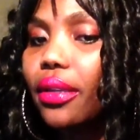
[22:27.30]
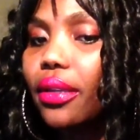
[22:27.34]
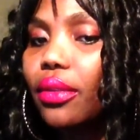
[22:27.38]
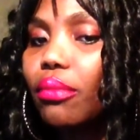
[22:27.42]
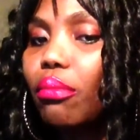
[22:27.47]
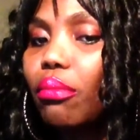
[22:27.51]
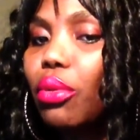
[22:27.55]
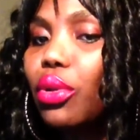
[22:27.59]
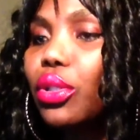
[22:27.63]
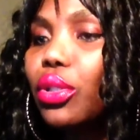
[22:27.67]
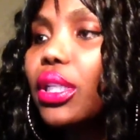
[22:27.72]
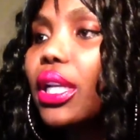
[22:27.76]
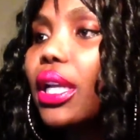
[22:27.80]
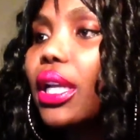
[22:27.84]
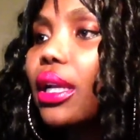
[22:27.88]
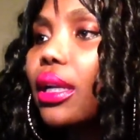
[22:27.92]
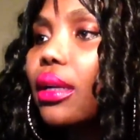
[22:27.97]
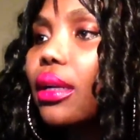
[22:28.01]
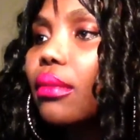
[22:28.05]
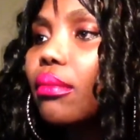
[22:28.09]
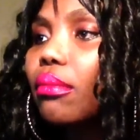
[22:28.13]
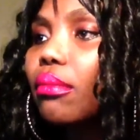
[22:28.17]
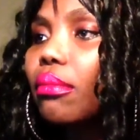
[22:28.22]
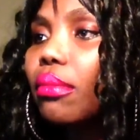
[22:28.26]
Because
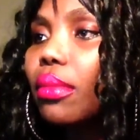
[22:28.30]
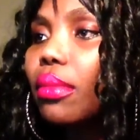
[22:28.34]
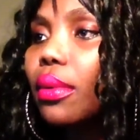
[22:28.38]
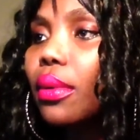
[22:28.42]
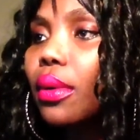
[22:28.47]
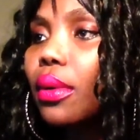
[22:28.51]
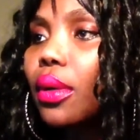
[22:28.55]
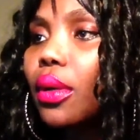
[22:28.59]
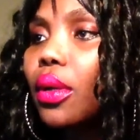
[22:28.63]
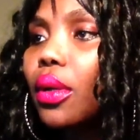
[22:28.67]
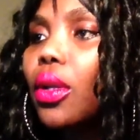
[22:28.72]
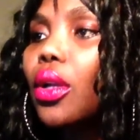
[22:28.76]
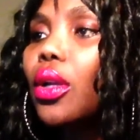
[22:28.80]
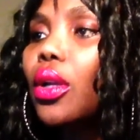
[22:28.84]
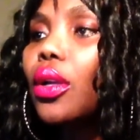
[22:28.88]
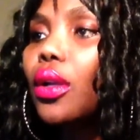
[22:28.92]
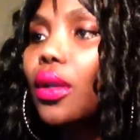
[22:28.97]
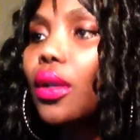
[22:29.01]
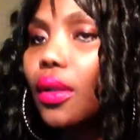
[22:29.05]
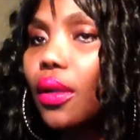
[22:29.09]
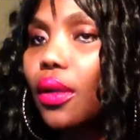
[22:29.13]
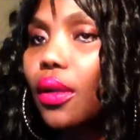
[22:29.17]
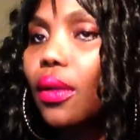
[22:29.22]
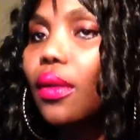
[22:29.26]

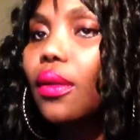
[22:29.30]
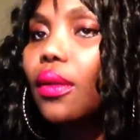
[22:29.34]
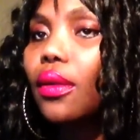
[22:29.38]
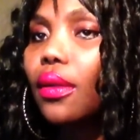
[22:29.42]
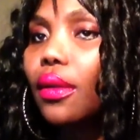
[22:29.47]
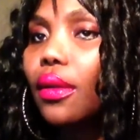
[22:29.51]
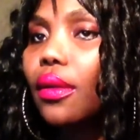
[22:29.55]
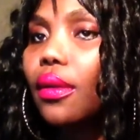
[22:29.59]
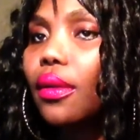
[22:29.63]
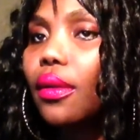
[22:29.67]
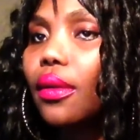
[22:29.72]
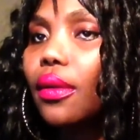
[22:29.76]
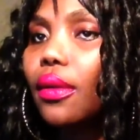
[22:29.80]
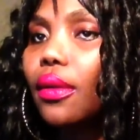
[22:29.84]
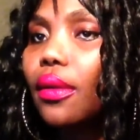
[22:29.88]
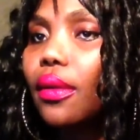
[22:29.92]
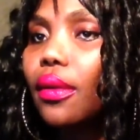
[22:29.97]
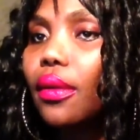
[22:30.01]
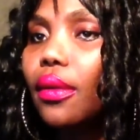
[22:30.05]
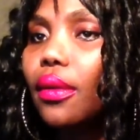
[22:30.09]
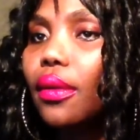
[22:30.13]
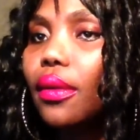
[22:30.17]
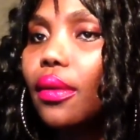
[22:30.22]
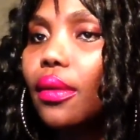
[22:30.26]
you were just saying
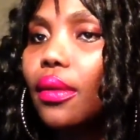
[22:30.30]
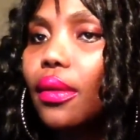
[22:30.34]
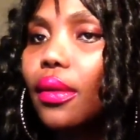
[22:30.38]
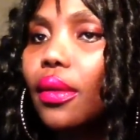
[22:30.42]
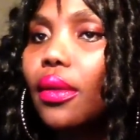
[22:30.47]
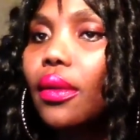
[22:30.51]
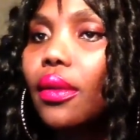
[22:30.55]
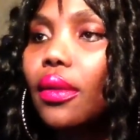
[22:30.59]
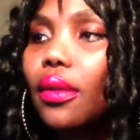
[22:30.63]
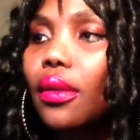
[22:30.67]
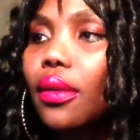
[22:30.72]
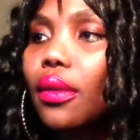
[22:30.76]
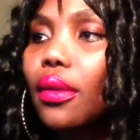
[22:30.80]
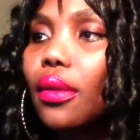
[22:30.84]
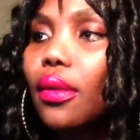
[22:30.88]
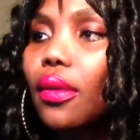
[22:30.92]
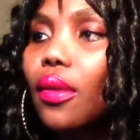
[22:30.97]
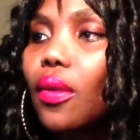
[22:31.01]
Wednesday.